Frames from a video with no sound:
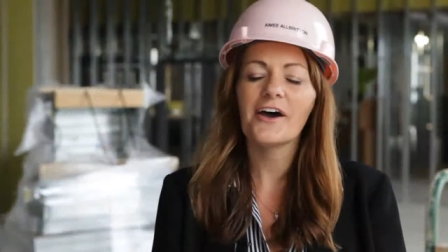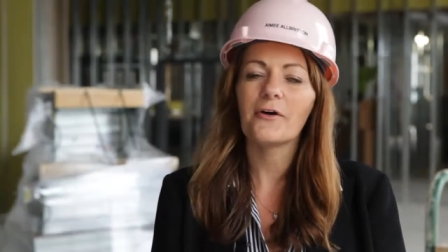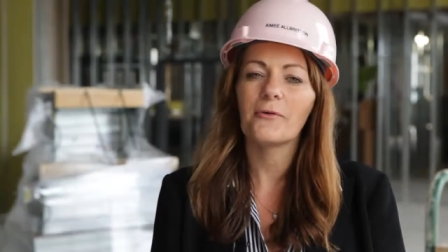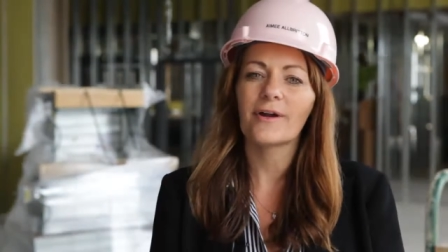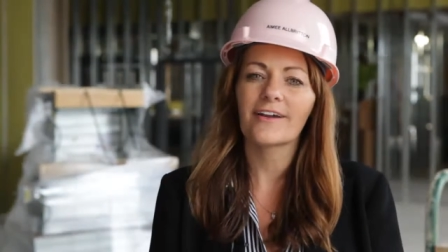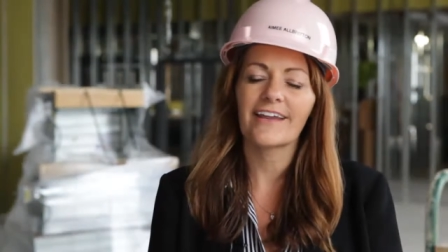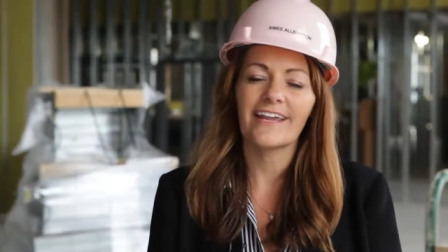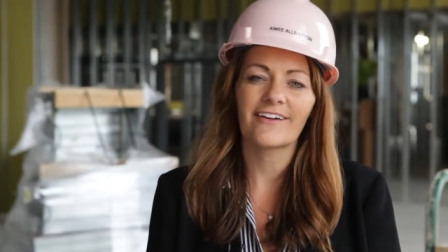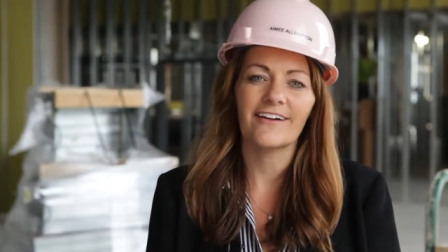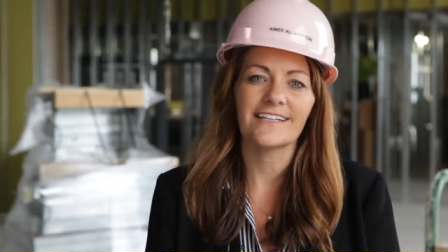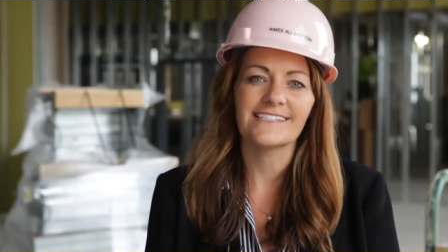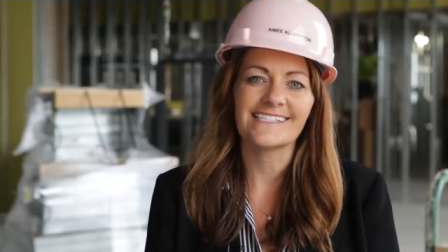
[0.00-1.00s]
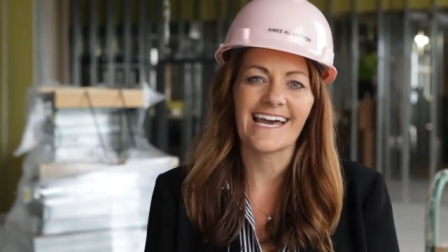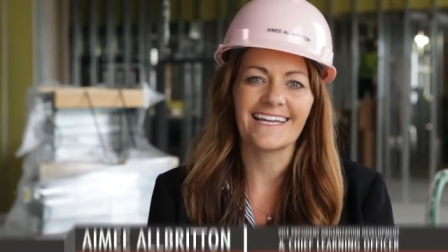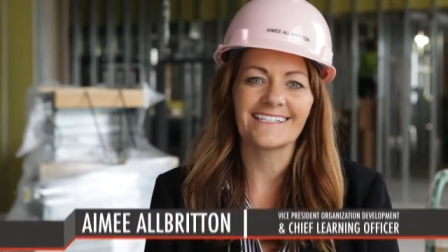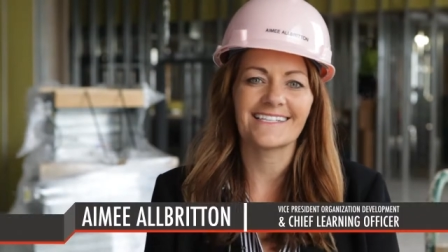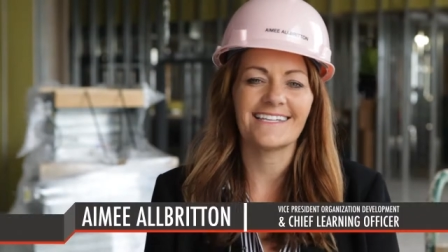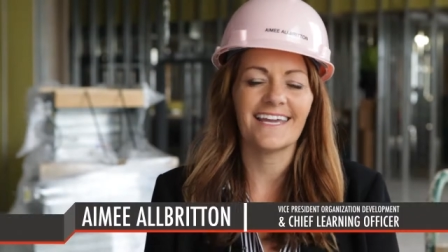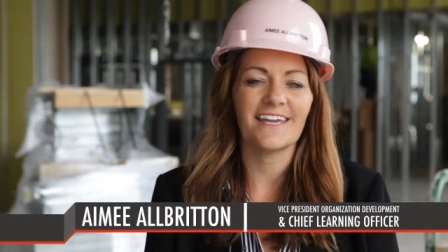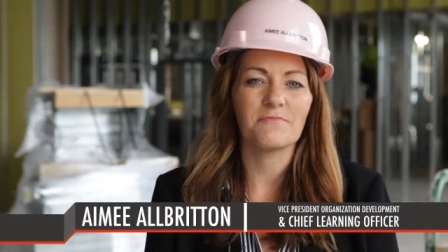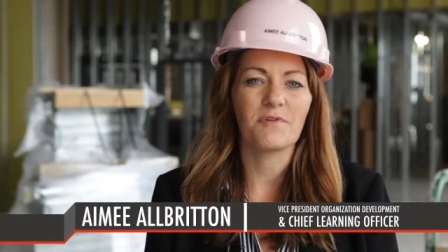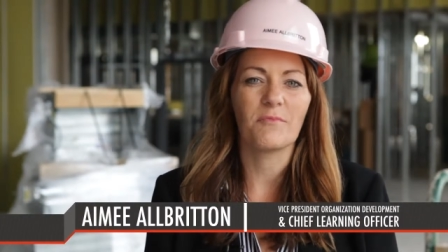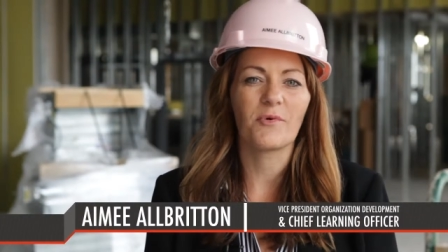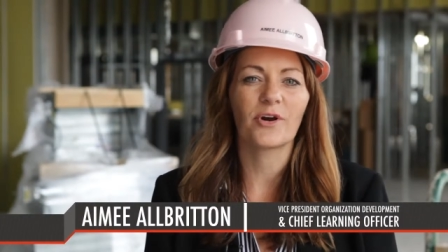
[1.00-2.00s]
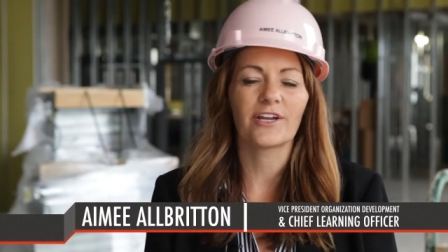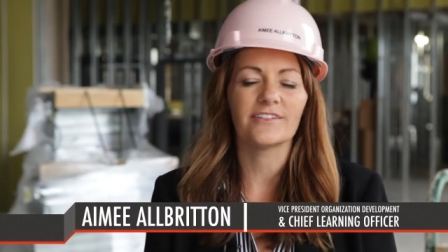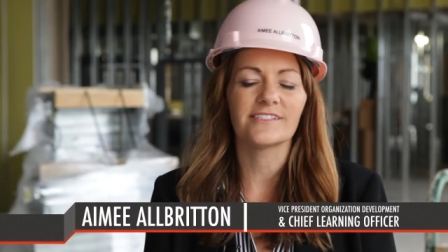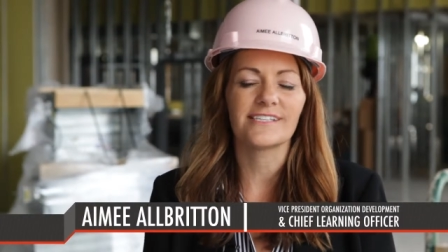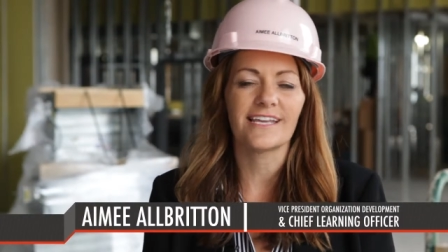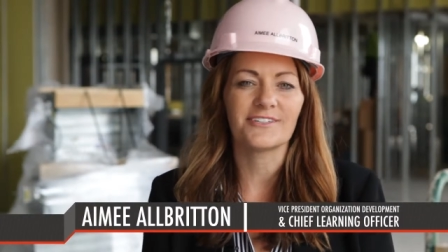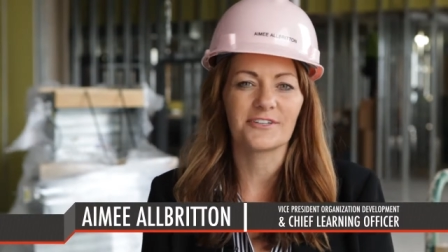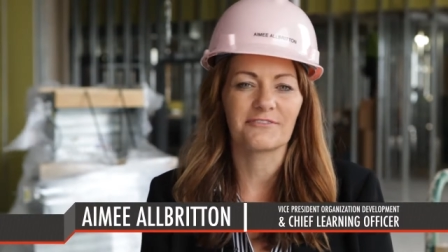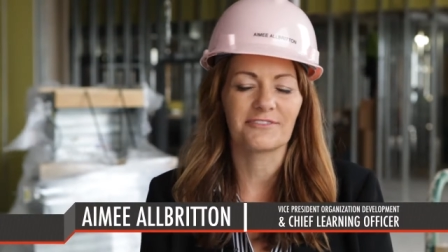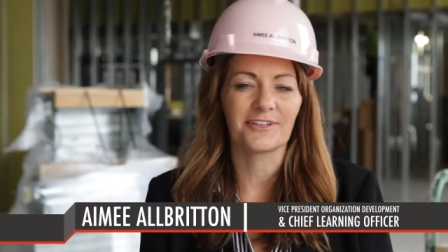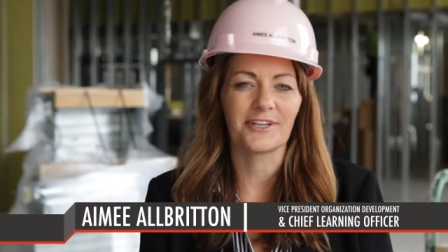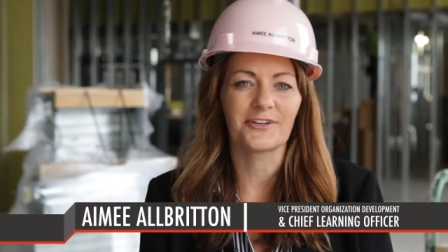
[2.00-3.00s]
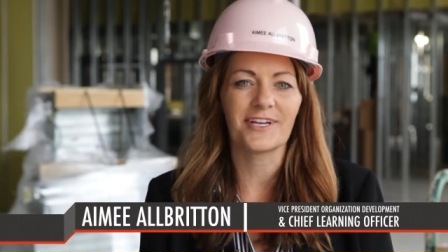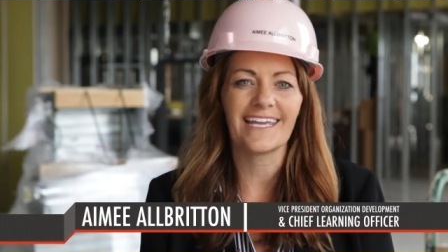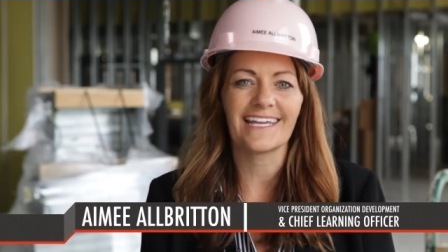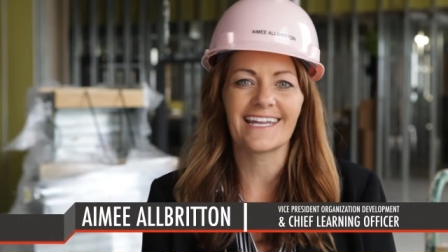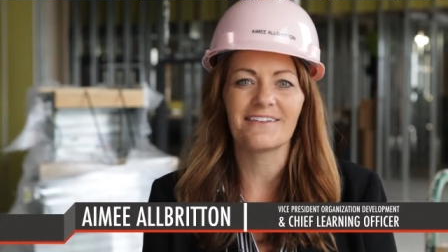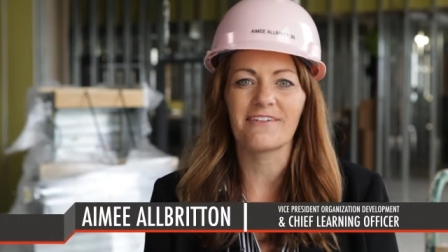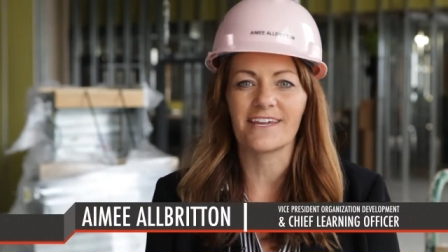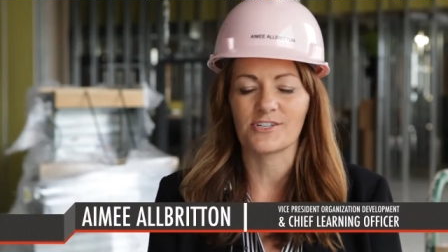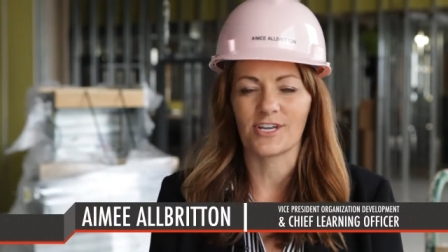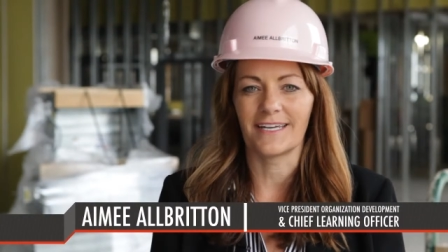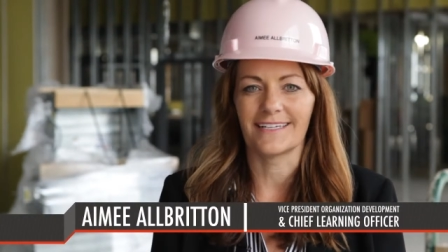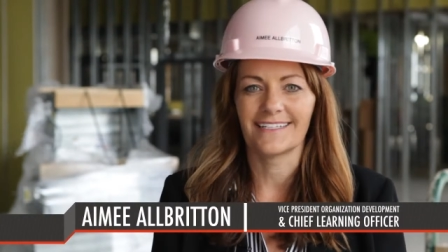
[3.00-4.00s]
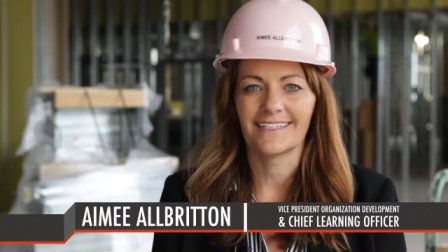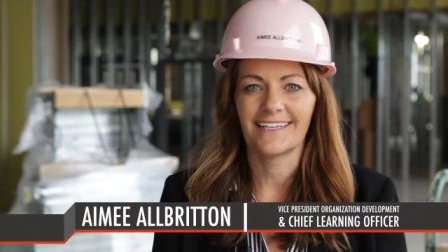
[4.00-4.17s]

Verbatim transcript: Hello, we're here on site today at Memorial Center for Learning and Innovation.